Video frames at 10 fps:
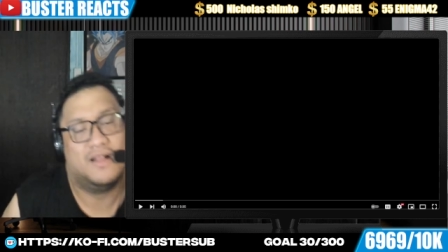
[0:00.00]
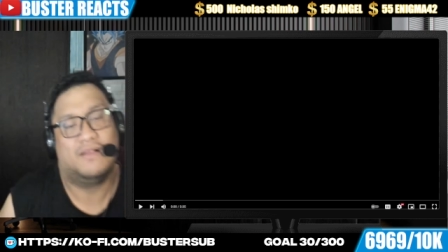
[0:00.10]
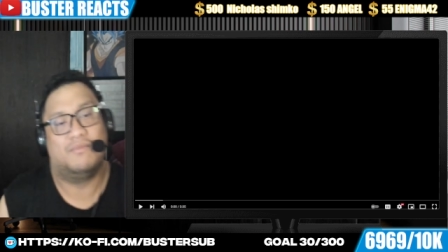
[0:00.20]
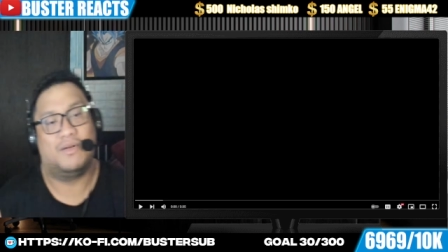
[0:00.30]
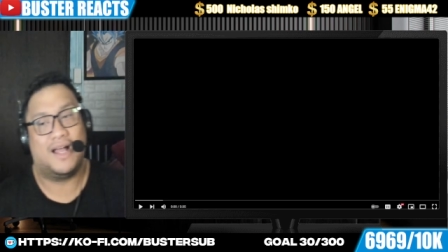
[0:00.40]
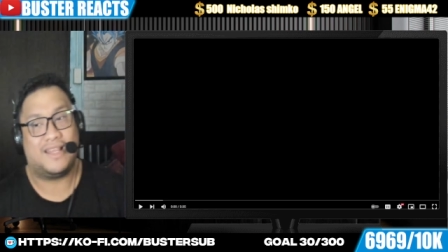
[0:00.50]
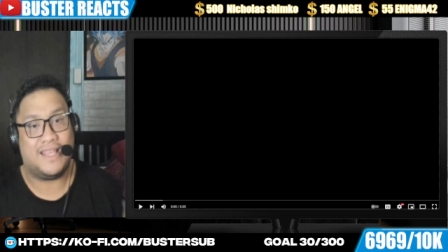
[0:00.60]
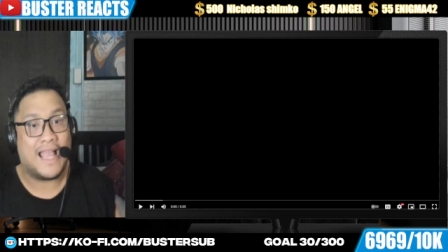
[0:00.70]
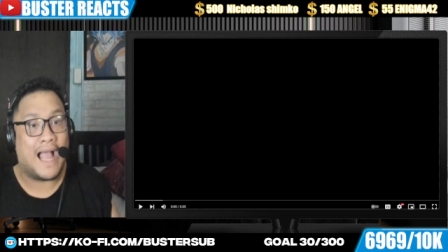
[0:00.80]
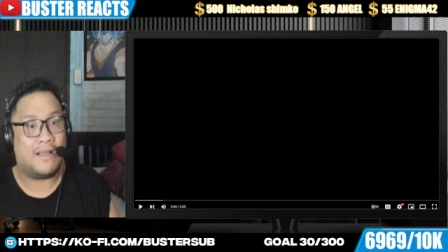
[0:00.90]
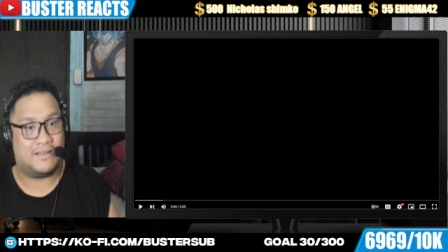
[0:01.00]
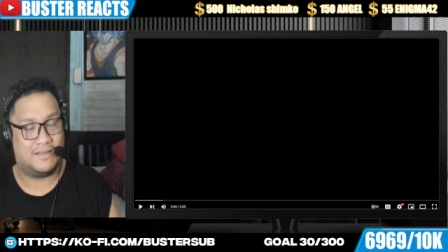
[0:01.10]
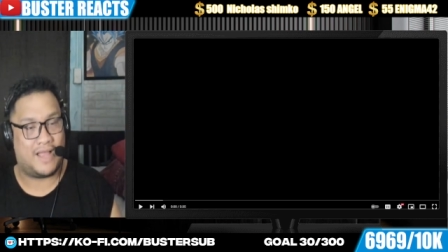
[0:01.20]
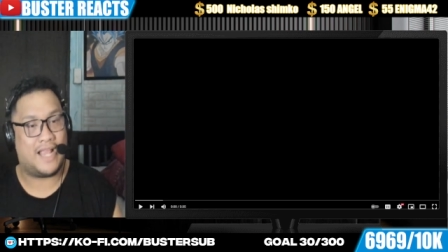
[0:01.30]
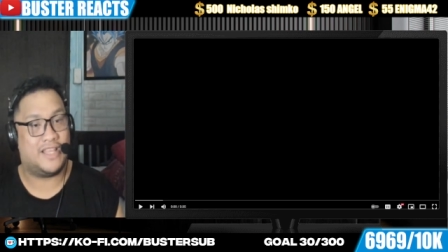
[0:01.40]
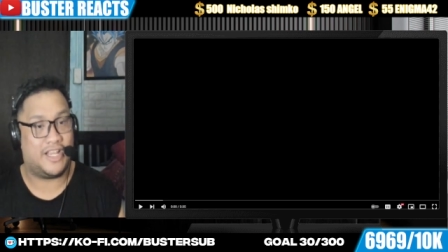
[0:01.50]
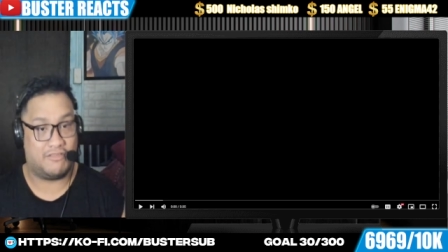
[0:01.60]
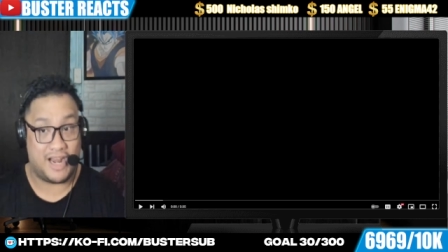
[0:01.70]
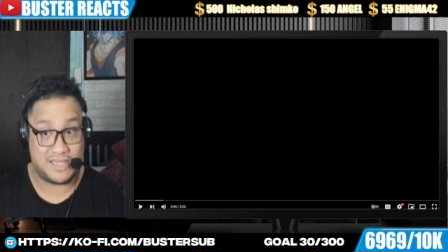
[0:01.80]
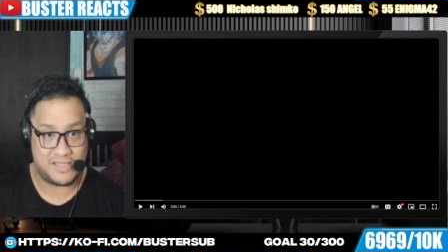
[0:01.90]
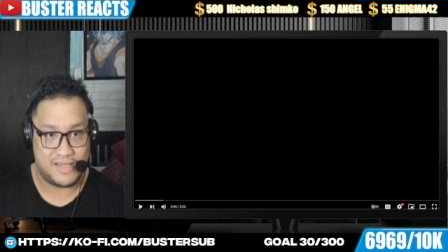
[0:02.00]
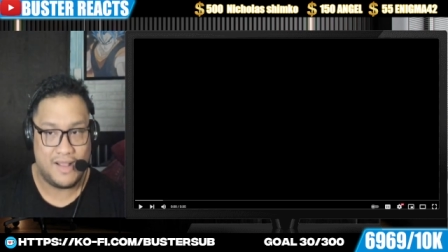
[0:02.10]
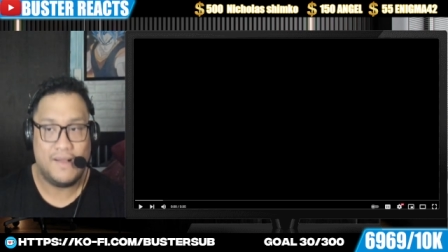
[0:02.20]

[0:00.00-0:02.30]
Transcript: But yeah, I digress.